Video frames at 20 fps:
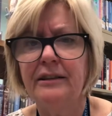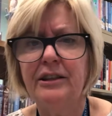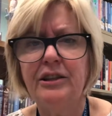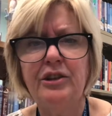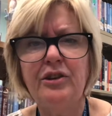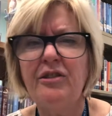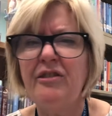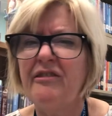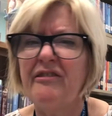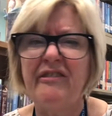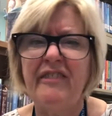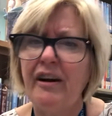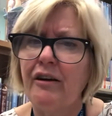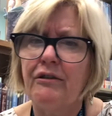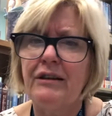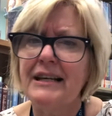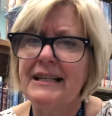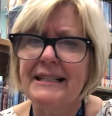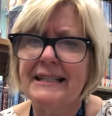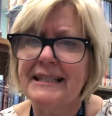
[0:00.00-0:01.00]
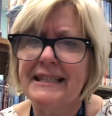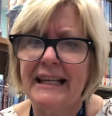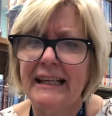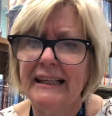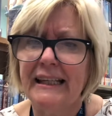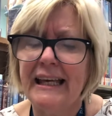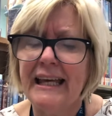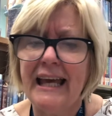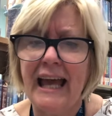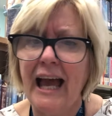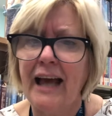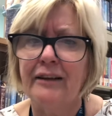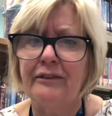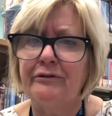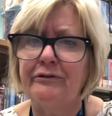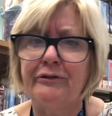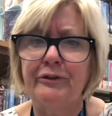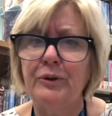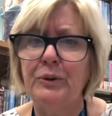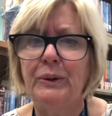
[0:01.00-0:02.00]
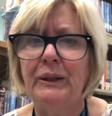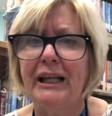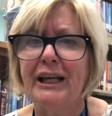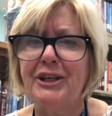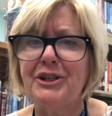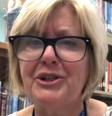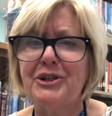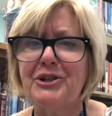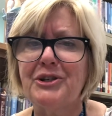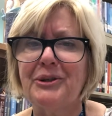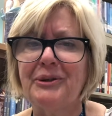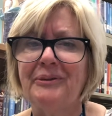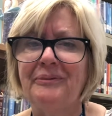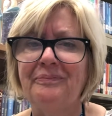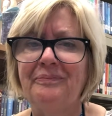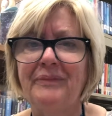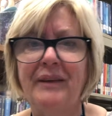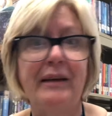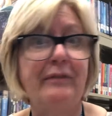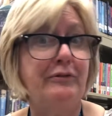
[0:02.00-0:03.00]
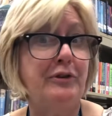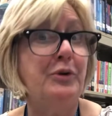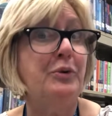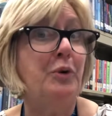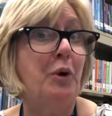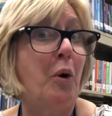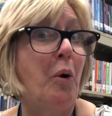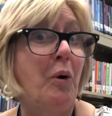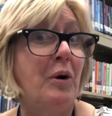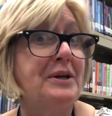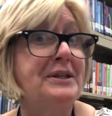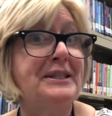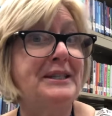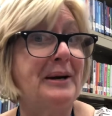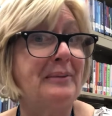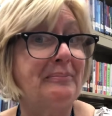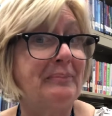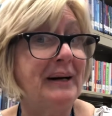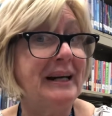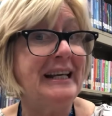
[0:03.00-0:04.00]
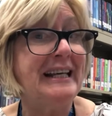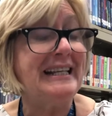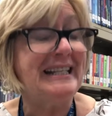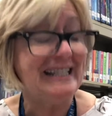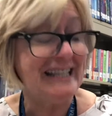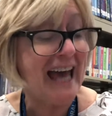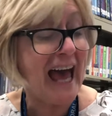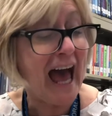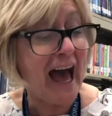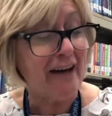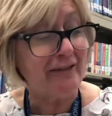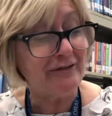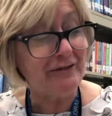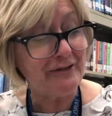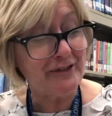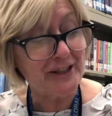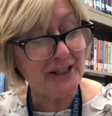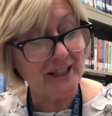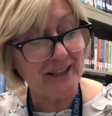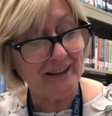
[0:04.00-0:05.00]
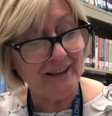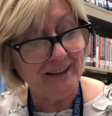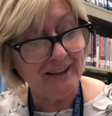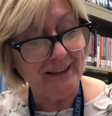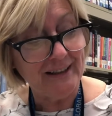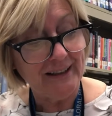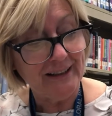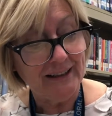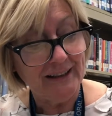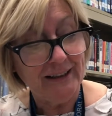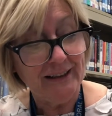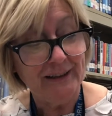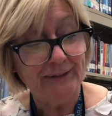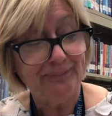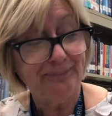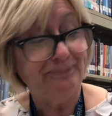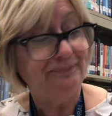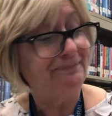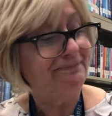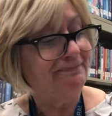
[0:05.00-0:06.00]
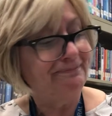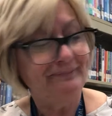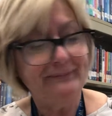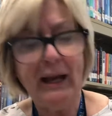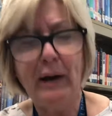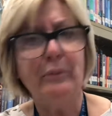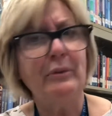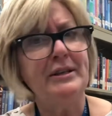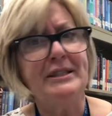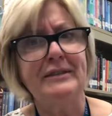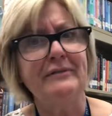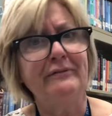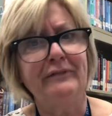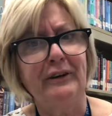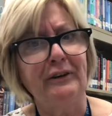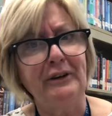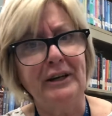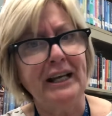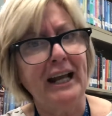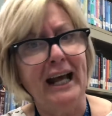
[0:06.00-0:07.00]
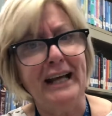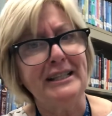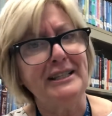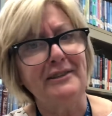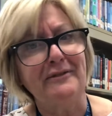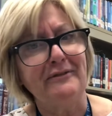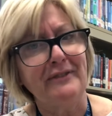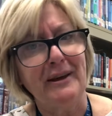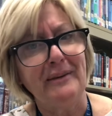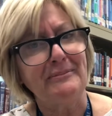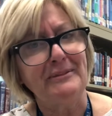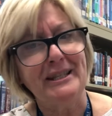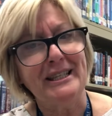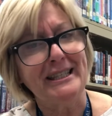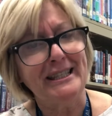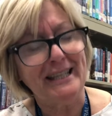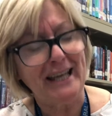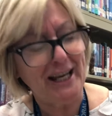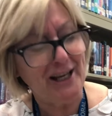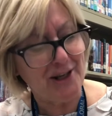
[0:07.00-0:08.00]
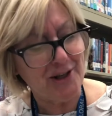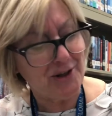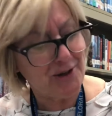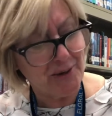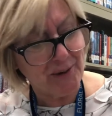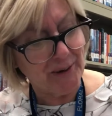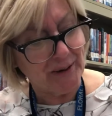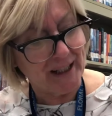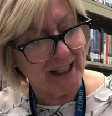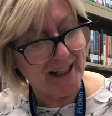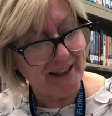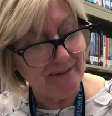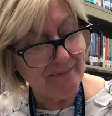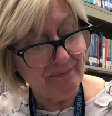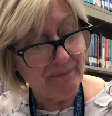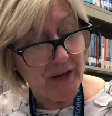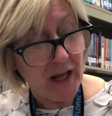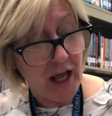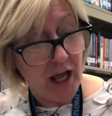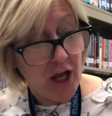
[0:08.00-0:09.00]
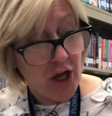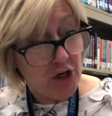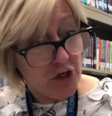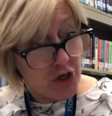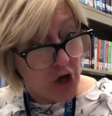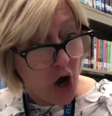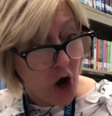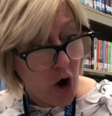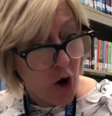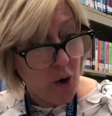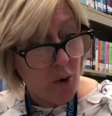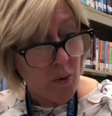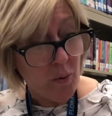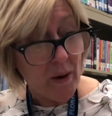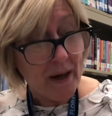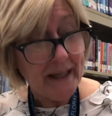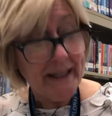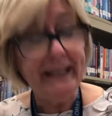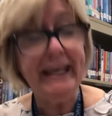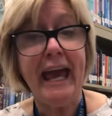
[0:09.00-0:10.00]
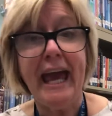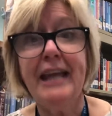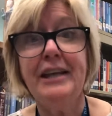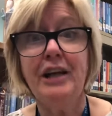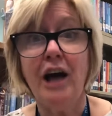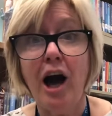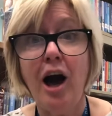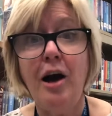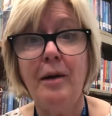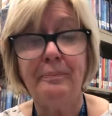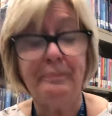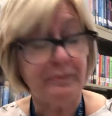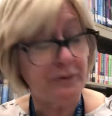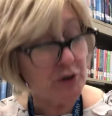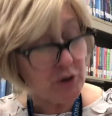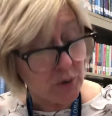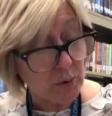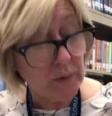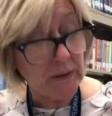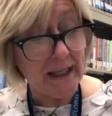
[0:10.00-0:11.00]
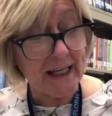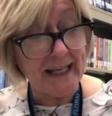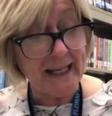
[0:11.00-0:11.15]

you're very silly and foolish if you call somebody daft. That wasn't very nice of them to say to Tula. "No, get up," Tula